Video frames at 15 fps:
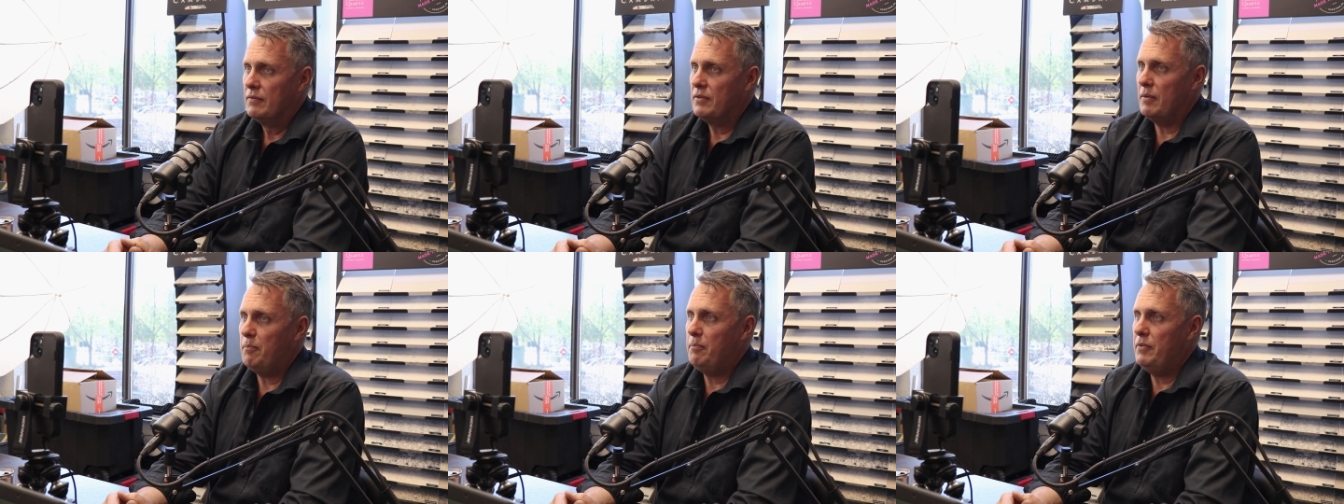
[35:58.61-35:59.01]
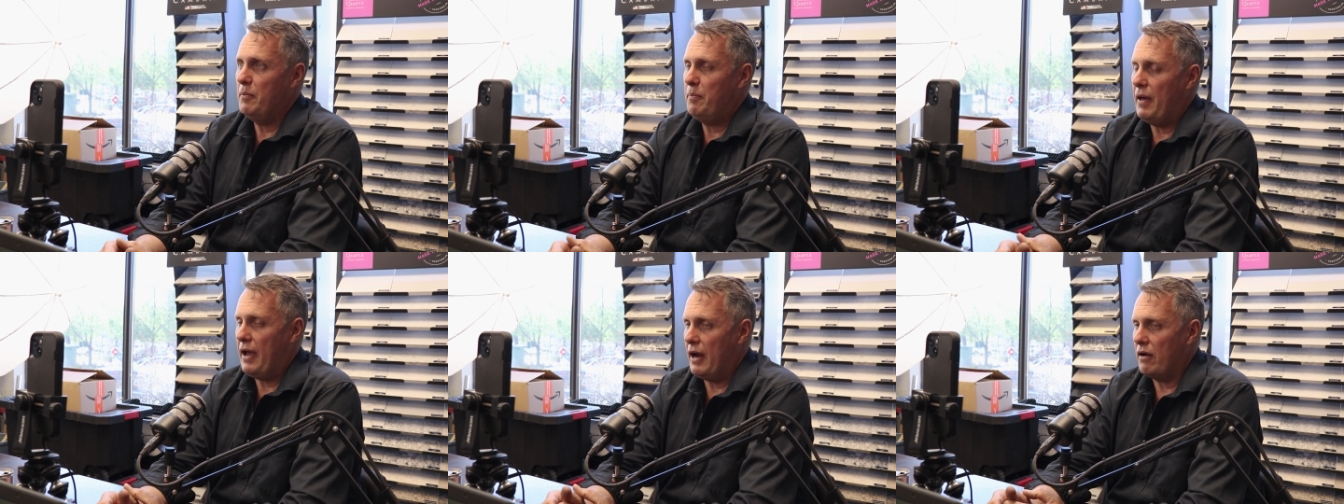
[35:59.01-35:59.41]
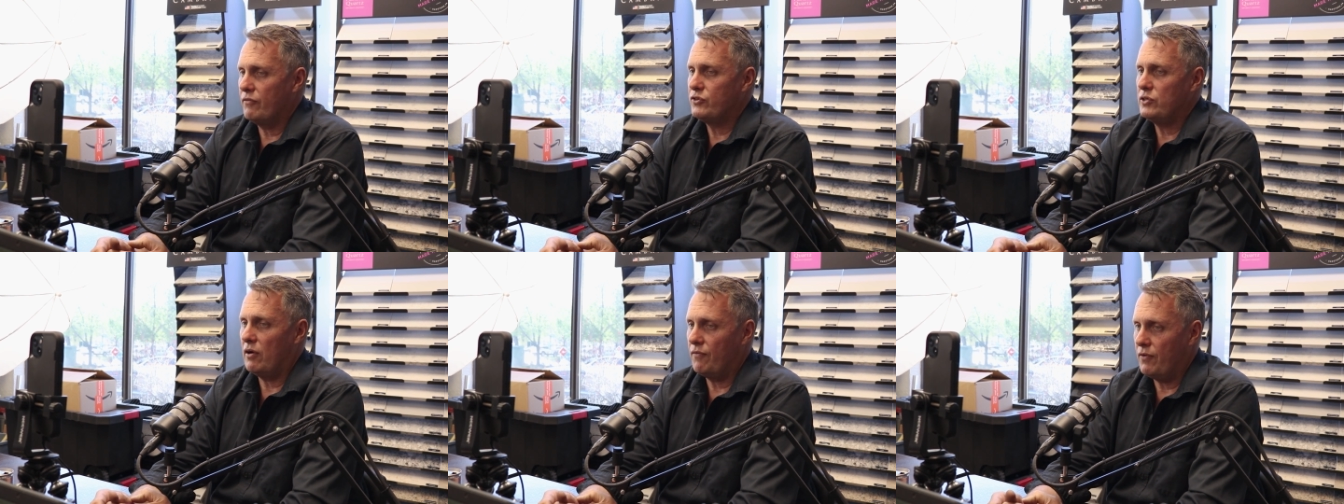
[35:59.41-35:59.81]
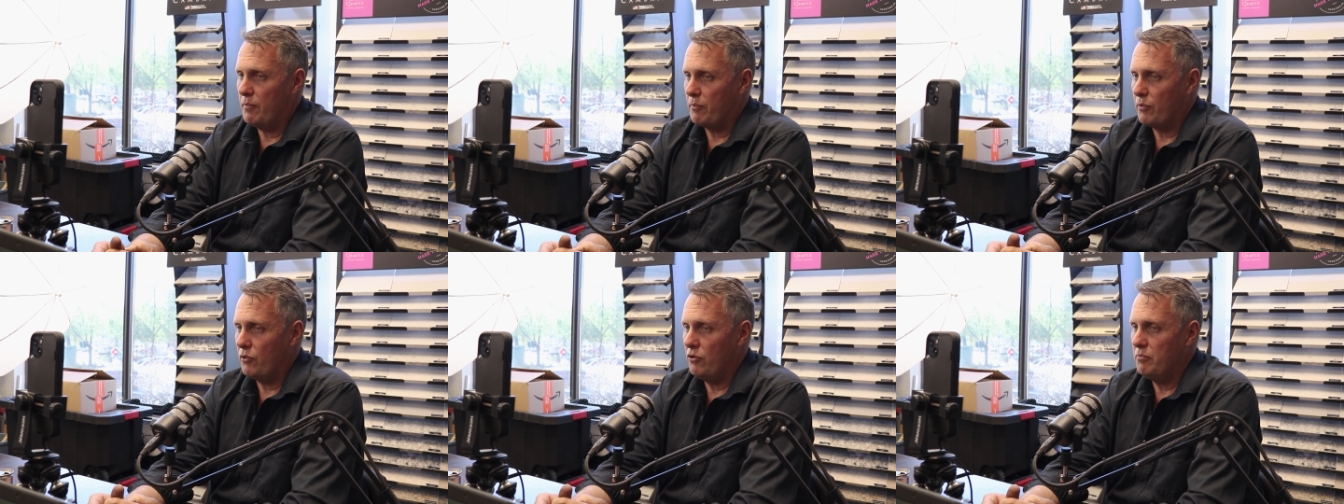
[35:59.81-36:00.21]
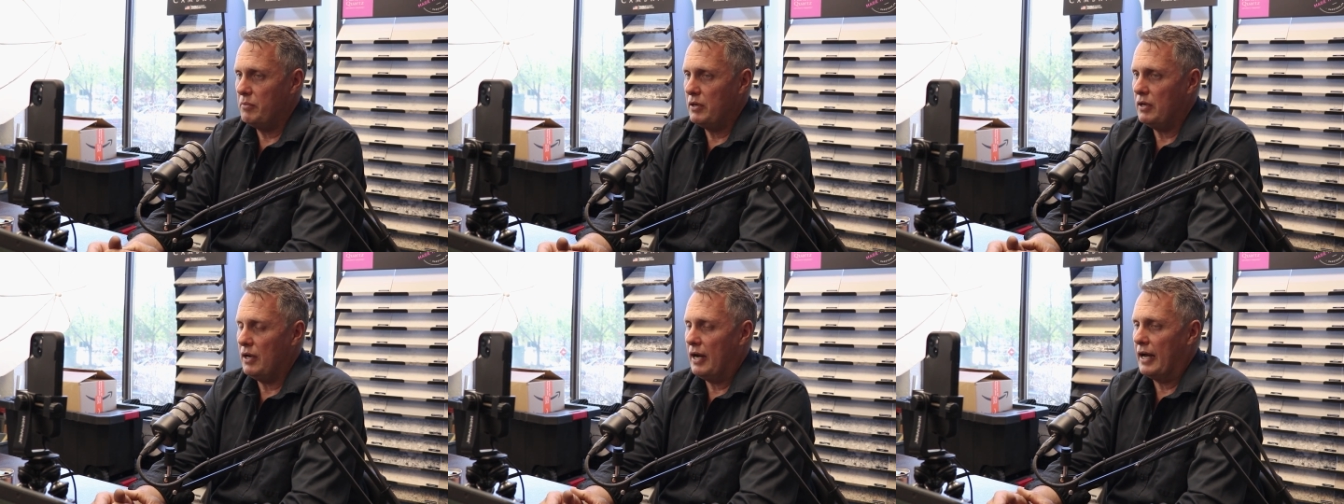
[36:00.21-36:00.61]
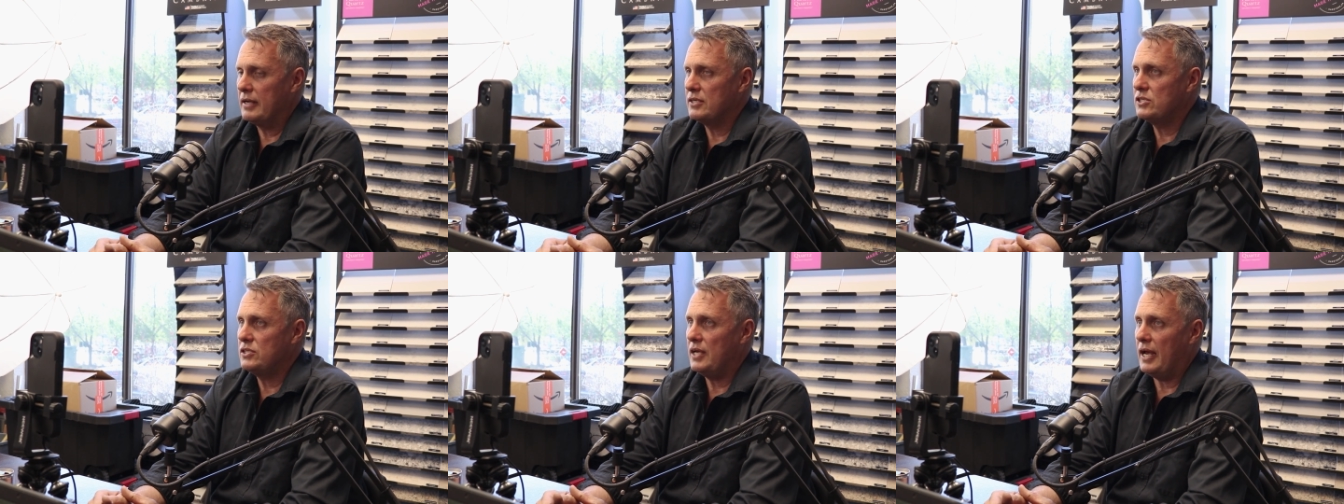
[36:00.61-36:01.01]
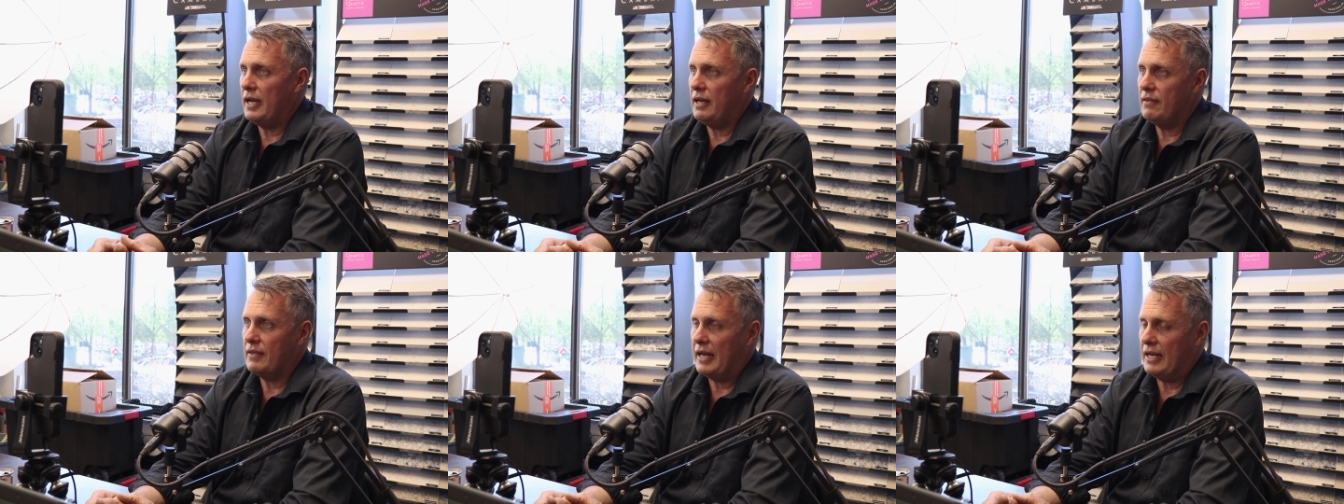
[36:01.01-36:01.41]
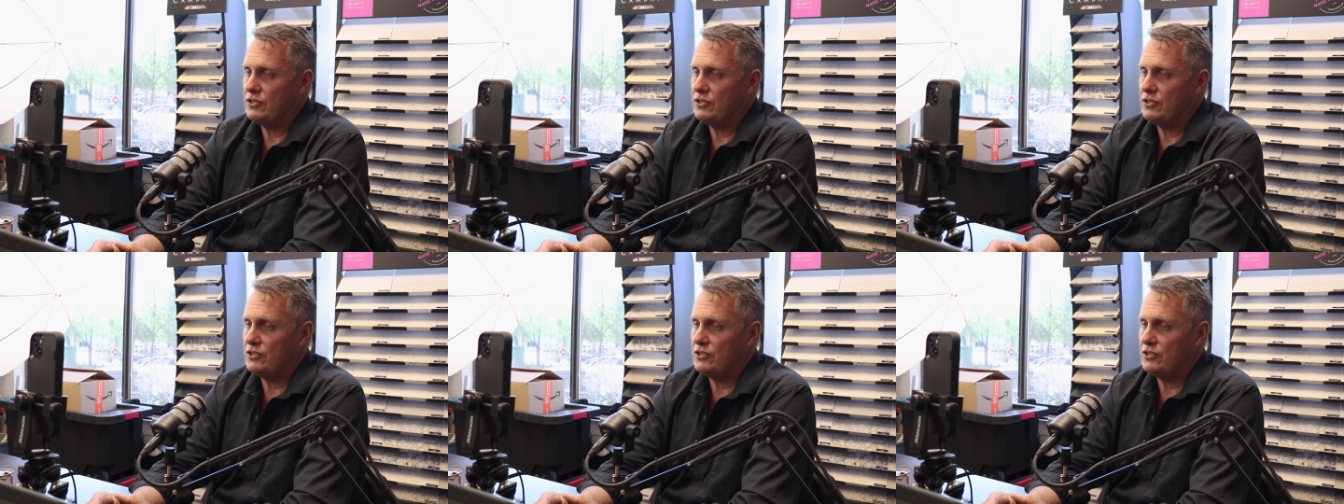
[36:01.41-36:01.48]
the the power of self improvement, understanding that